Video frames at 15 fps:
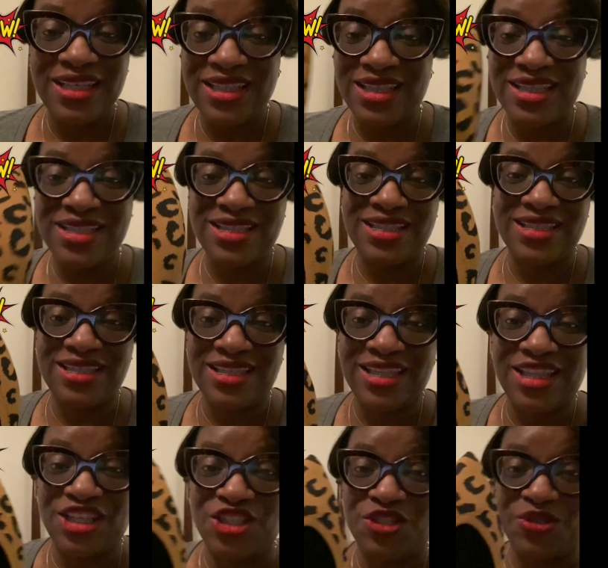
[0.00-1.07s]
This is
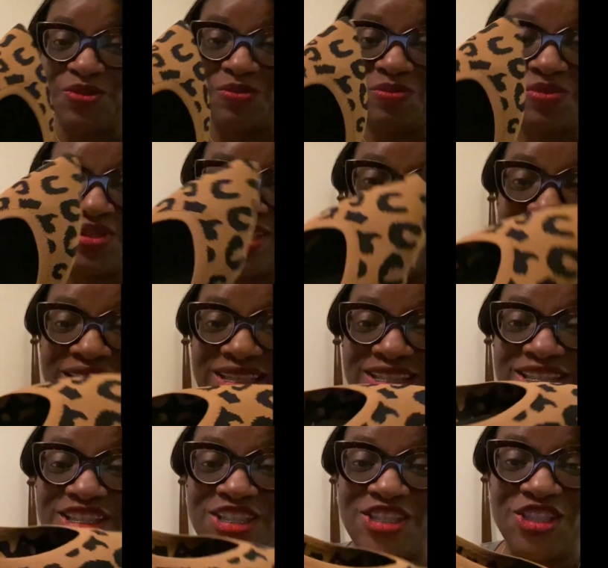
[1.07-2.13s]
the dupe.
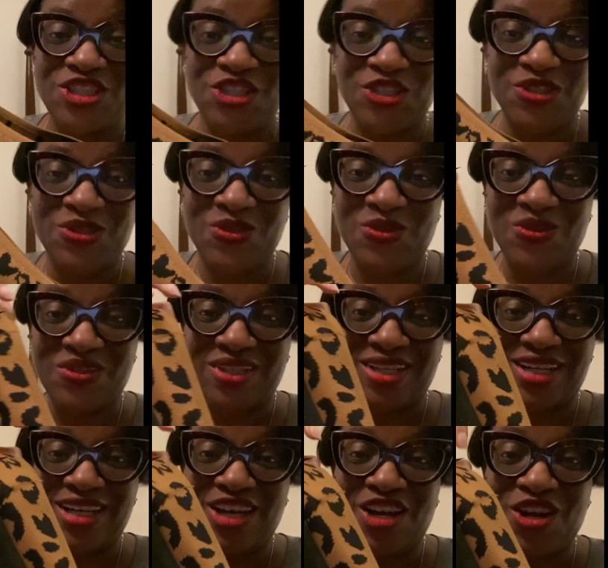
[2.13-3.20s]
This is the shoe.
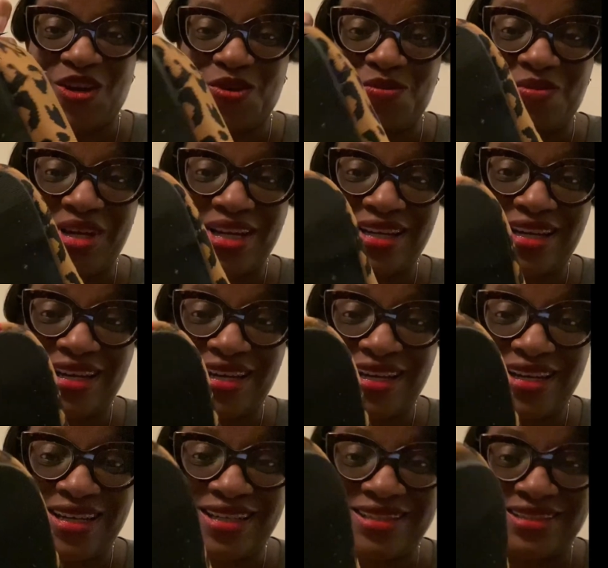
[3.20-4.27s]
Oh my
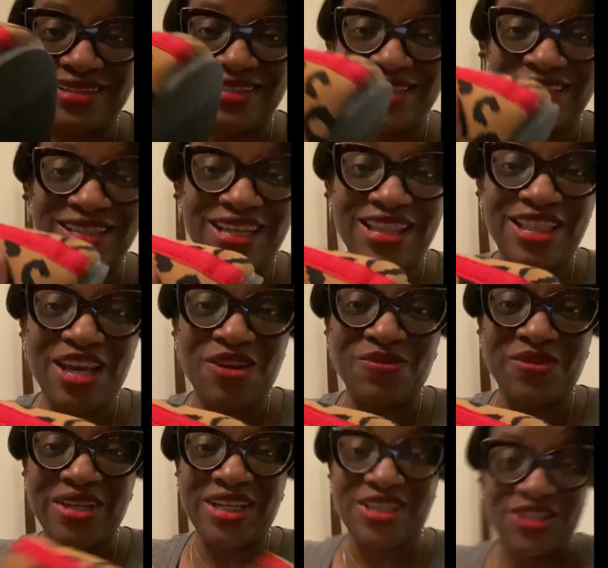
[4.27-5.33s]
God, look at that
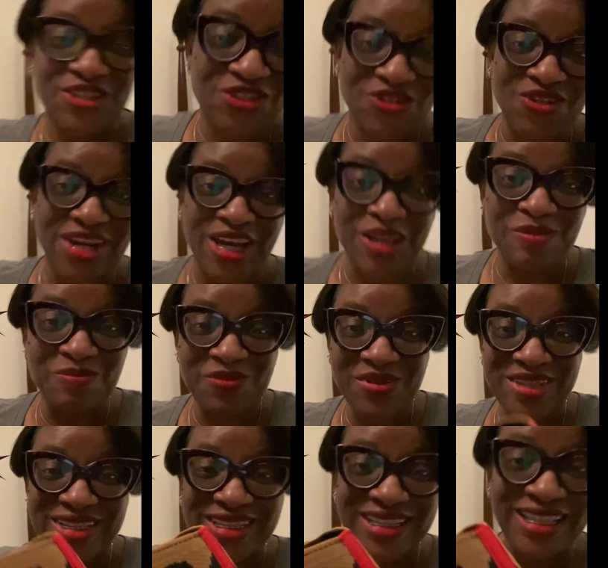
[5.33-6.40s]
red stripe.
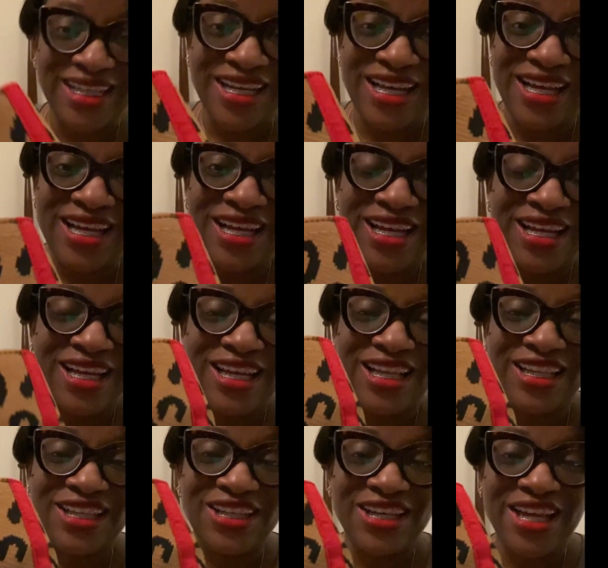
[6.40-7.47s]

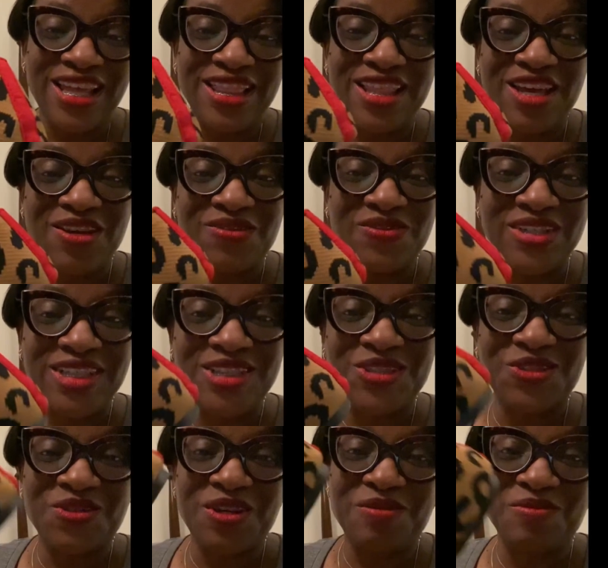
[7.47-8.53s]
Look at that red
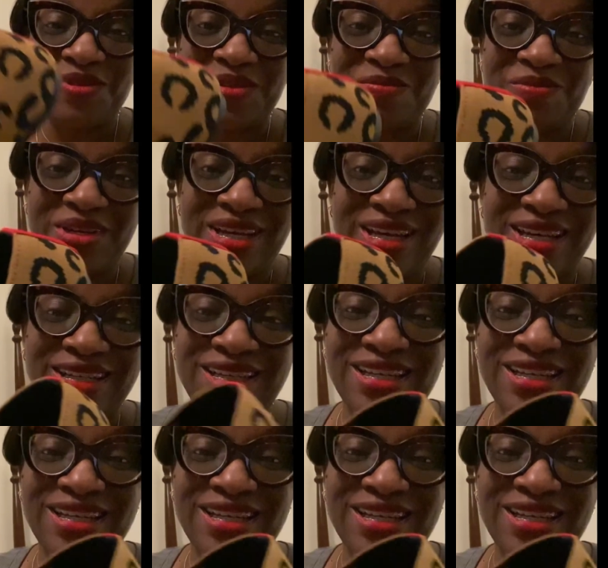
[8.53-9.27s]
stripe on the back.